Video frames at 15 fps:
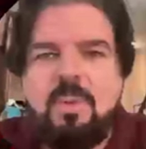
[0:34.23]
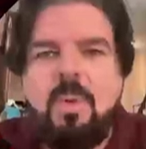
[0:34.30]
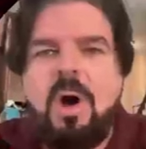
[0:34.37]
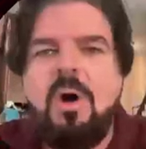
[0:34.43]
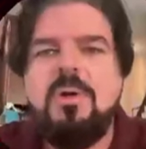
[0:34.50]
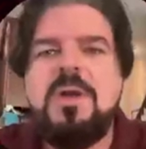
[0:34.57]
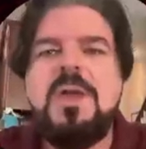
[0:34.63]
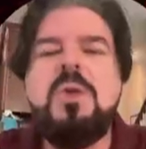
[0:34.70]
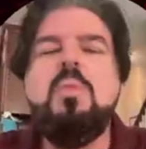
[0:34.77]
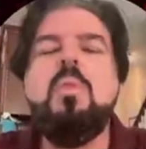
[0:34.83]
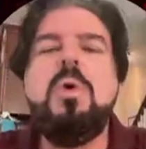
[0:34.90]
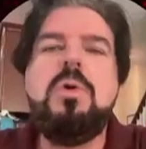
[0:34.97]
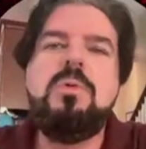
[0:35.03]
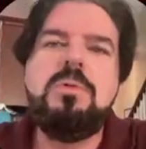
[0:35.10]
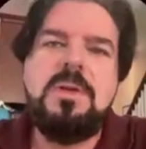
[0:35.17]
walking
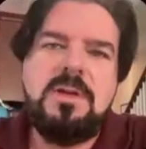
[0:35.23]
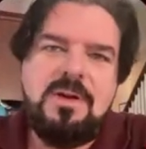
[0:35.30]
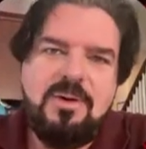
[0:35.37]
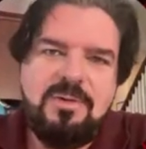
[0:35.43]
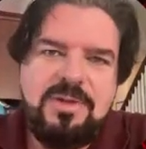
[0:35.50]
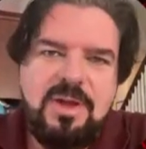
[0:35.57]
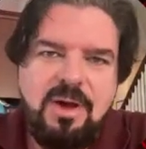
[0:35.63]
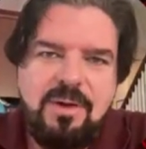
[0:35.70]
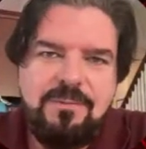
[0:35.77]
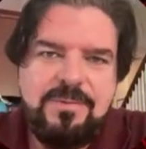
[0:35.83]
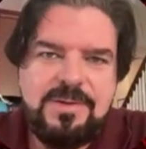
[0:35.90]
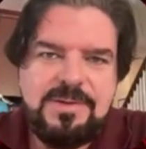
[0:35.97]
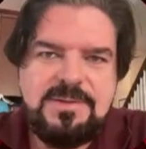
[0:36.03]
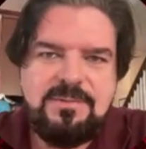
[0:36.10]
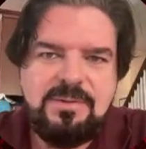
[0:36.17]
wounded on the
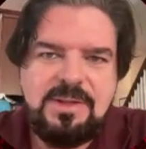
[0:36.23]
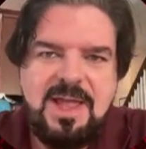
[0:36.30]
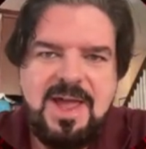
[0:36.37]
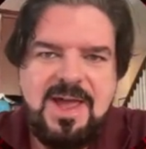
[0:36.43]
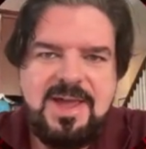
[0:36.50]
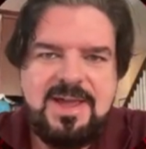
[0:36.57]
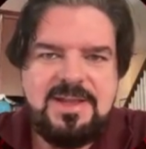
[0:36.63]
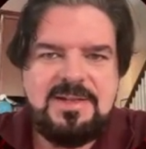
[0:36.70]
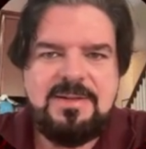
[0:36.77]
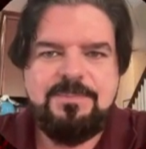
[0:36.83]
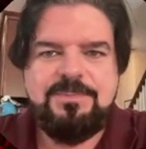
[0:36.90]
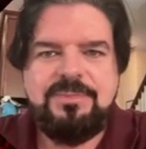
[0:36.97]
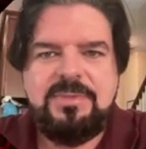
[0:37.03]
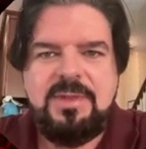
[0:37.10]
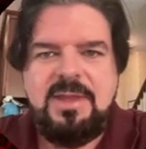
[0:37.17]
offensive line.
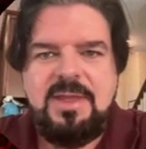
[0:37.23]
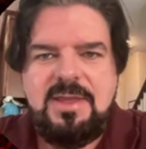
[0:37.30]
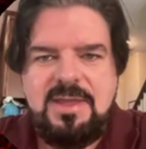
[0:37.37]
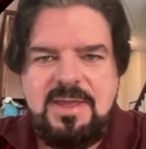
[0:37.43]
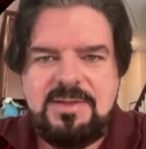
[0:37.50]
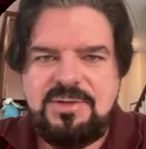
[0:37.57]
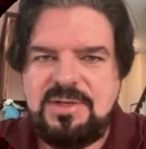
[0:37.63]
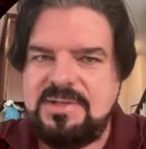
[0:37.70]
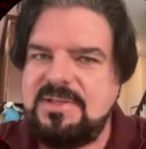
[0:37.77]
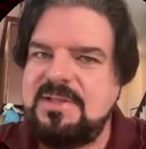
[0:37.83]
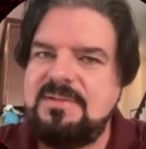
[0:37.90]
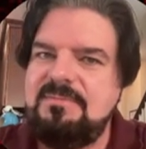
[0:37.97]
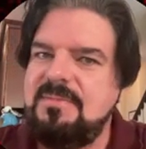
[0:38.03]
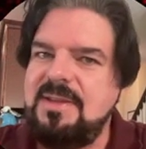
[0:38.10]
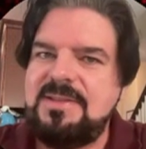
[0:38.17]
It's
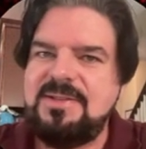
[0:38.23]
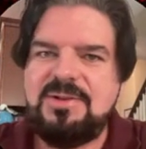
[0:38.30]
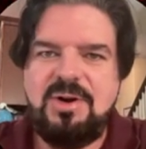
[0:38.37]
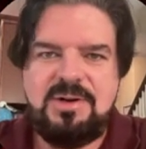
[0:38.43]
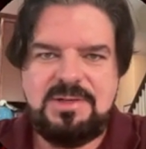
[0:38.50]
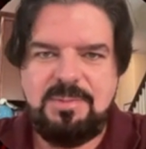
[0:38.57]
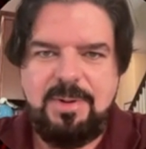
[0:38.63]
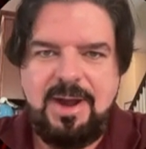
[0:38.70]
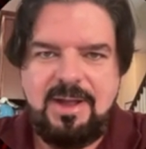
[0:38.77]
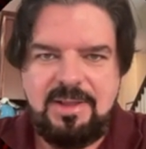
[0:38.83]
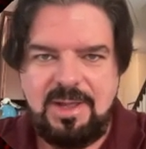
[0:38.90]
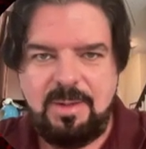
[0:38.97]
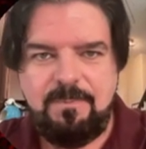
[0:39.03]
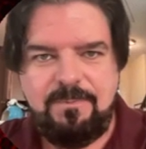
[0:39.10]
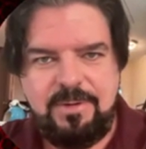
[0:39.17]
starting to pile
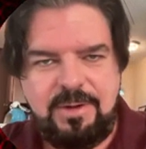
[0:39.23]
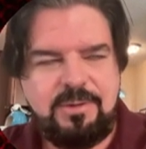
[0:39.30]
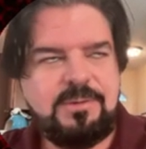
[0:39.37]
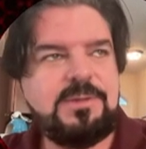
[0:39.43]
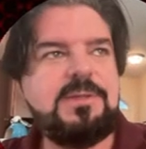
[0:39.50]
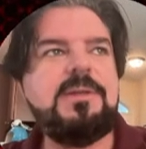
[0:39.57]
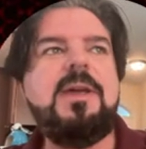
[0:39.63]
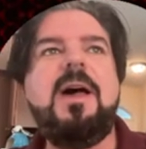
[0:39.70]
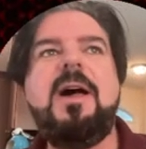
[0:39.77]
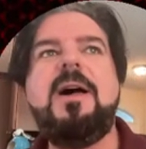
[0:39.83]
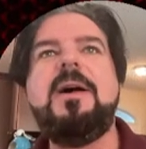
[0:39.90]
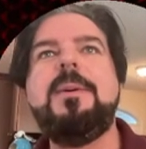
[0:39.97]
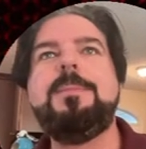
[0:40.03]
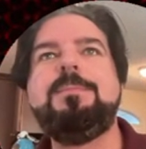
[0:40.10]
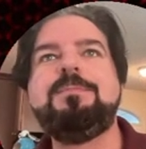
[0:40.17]
up, folks.
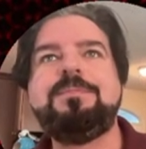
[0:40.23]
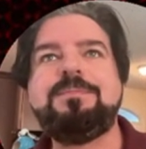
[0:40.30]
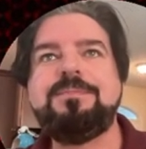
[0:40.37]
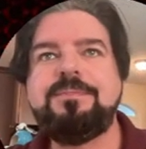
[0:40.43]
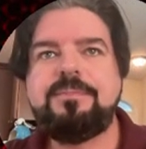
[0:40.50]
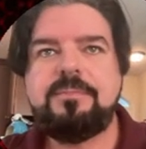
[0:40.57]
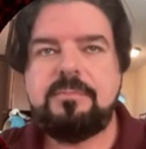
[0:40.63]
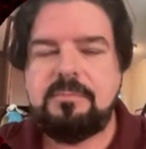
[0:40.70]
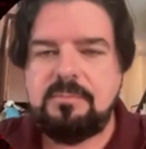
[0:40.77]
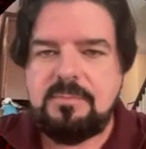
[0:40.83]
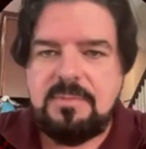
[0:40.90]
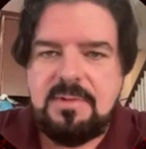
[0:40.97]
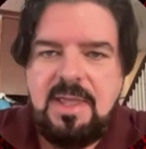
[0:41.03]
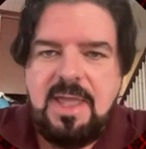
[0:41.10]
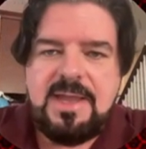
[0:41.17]

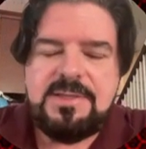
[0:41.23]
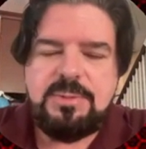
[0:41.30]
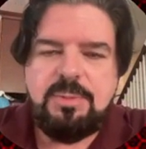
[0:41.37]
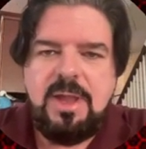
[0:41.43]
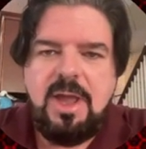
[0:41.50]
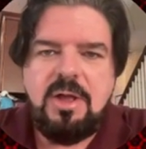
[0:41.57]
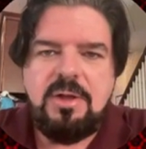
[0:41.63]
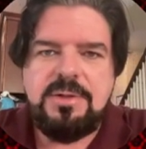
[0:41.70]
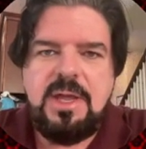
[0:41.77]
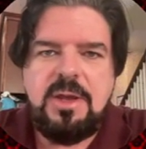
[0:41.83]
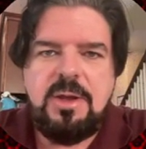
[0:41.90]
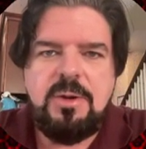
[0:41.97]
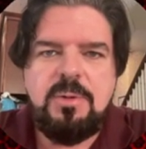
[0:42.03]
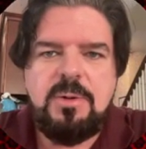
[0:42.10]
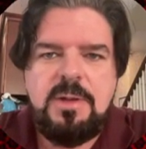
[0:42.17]
As we all
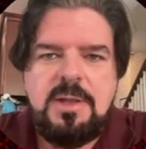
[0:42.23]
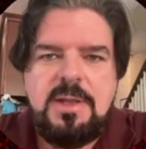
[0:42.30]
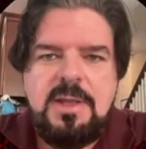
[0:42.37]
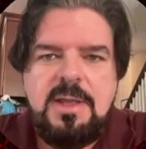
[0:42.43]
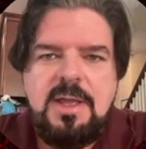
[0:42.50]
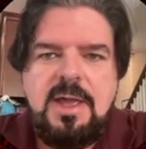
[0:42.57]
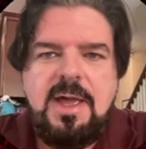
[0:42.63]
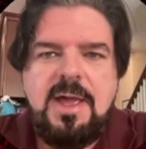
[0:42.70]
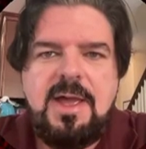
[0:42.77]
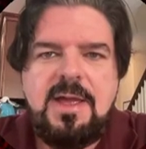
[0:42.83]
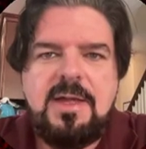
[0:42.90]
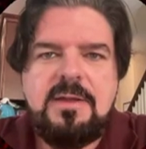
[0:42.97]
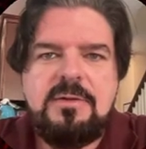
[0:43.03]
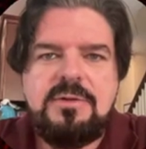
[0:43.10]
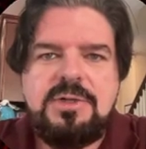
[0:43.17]
know,
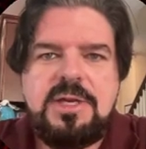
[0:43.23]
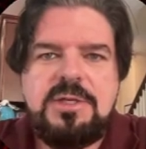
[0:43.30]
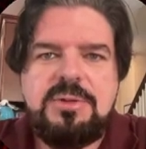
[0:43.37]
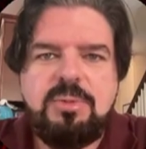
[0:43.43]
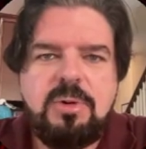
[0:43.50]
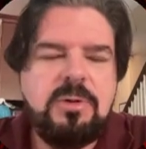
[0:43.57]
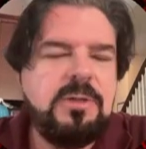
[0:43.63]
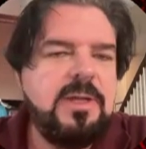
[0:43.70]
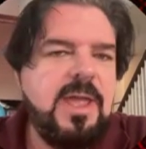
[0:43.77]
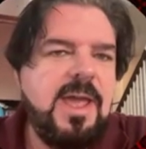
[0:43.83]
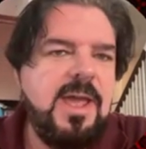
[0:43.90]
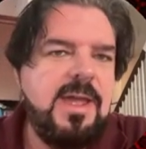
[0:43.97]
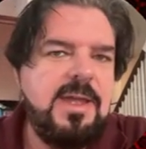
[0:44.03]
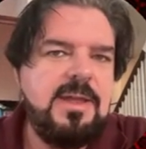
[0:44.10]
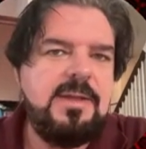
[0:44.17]
Chase
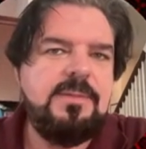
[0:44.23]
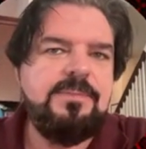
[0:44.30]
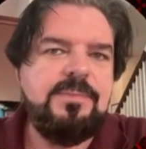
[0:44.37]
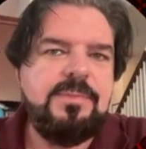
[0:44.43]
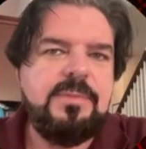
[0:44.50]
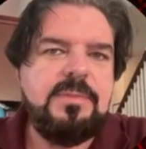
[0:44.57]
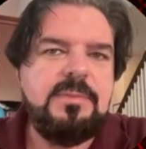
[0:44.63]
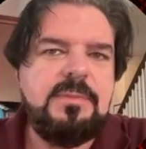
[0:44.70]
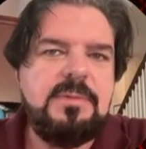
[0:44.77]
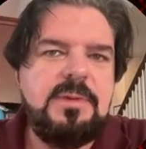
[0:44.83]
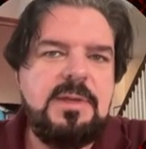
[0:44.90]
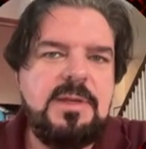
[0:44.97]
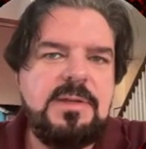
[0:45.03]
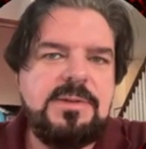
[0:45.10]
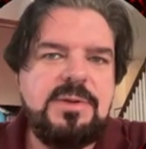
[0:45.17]
Roullier
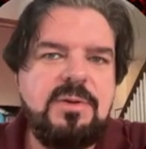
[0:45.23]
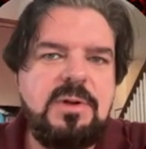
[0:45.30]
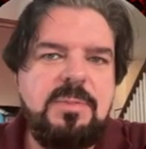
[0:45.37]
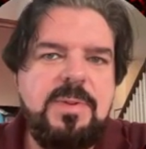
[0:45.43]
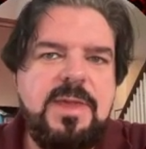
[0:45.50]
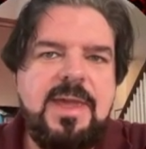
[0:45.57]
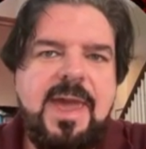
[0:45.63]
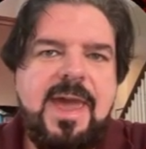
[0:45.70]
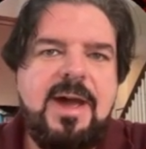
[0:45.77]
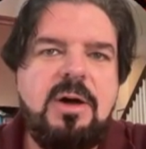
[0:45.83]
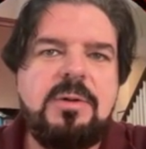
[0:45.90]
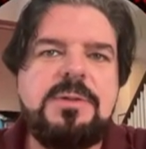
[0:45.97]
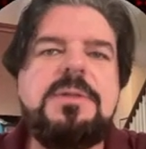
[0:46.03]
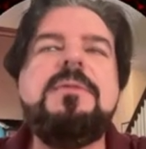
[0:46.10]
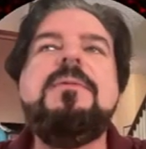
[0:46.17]
is going to be
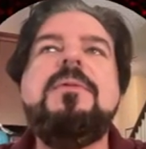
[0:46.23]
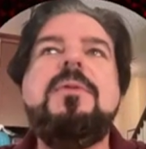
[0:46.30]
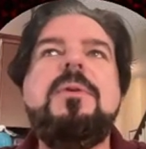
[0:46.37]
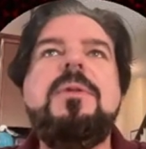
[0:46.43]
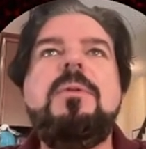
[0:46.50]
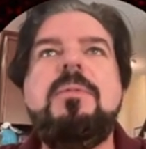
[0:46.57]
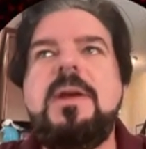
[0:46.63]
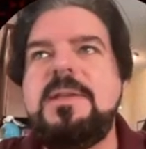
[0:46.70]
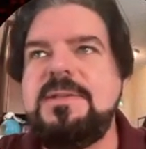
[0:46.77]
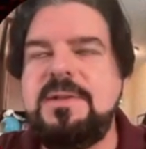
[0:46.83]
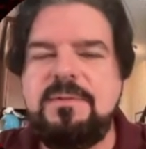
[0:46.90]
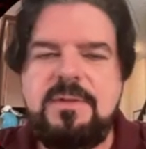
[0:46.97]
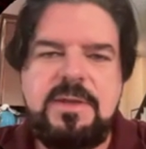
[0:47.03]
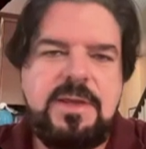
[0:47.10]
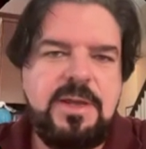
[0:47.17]
out for the rest
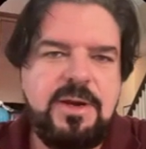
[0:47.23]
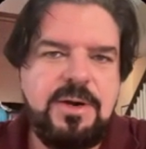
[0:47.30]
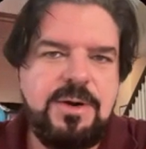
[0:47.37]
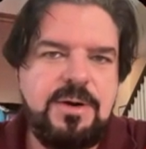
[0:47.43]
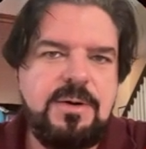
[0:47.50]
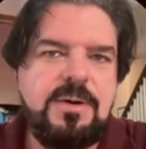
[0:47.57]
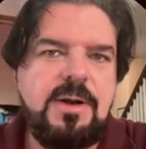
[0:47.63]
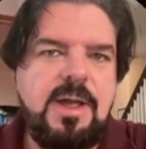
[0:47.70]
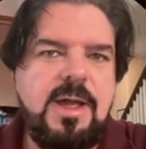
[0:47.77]
of the year